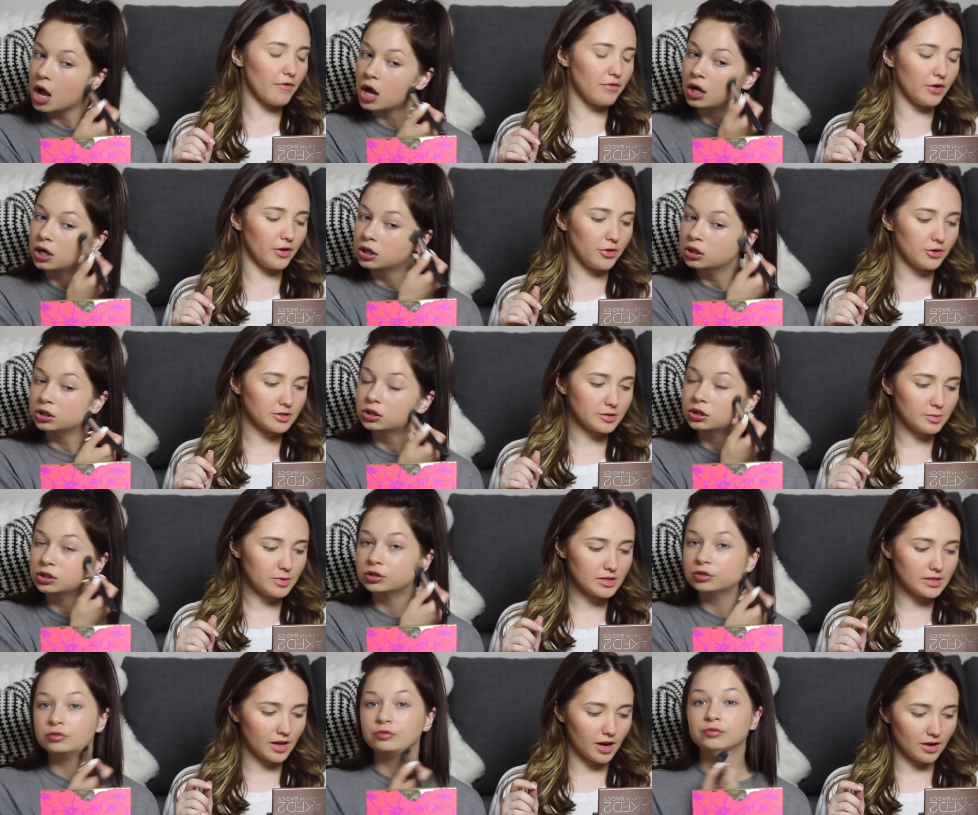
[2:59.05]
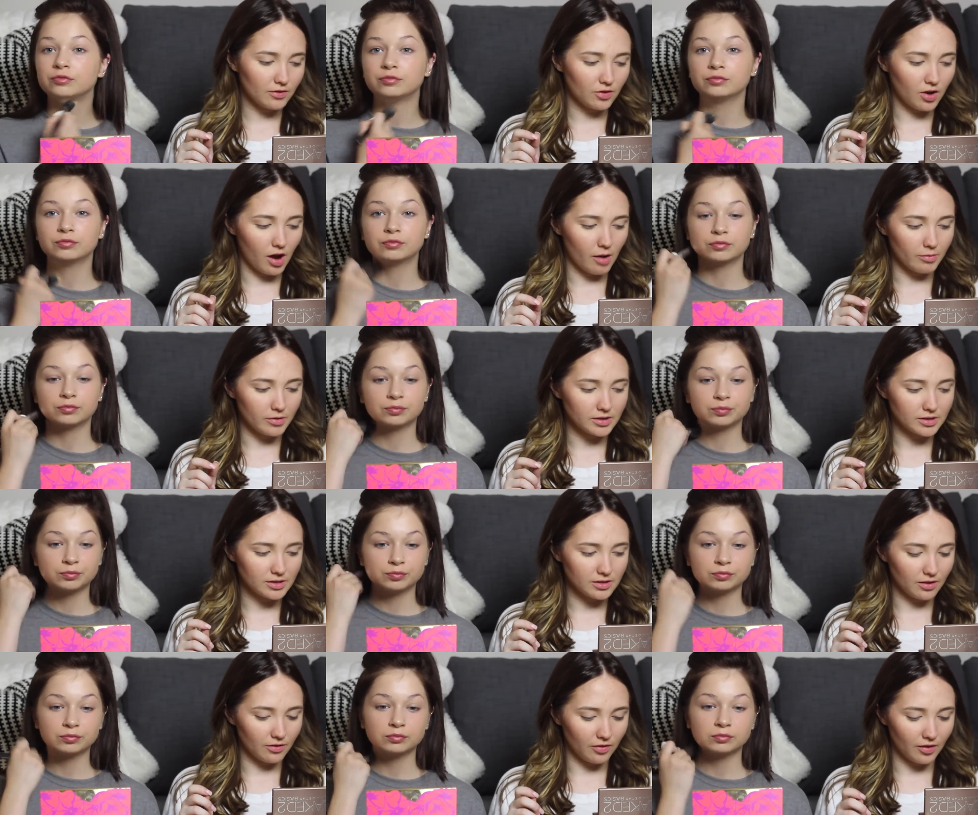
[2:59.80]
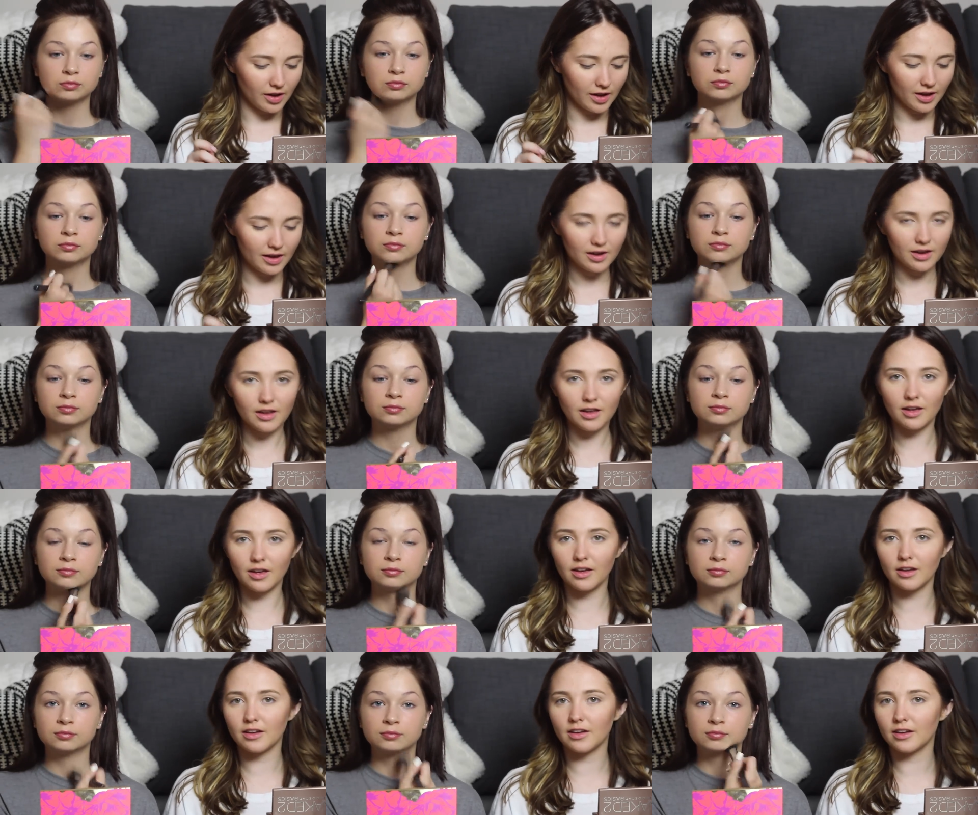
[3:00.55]
Speaker 1: I feel like there's gonna be a ton of comments of like,
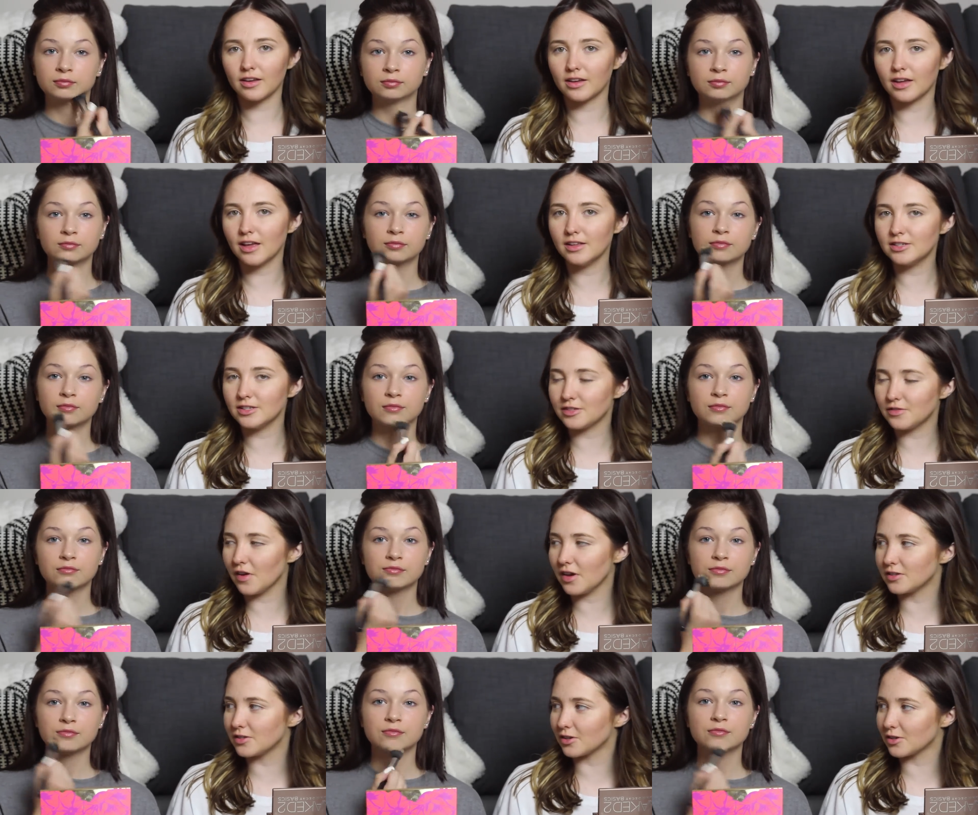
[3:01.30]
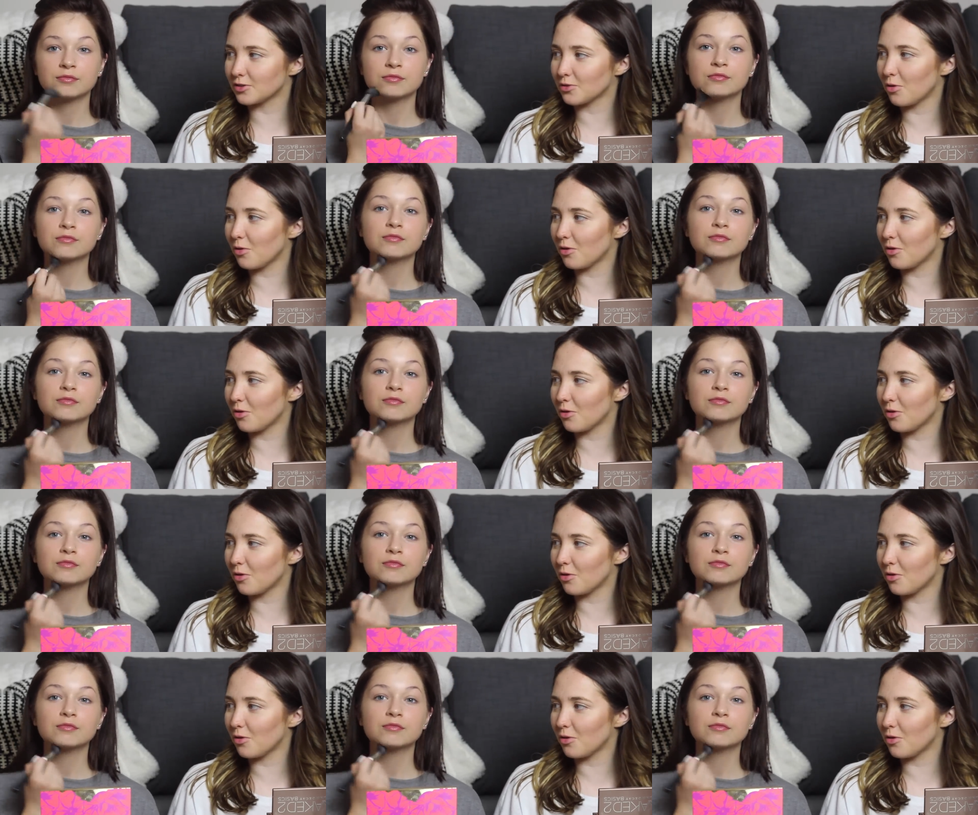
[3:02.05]
Kenzie's face looks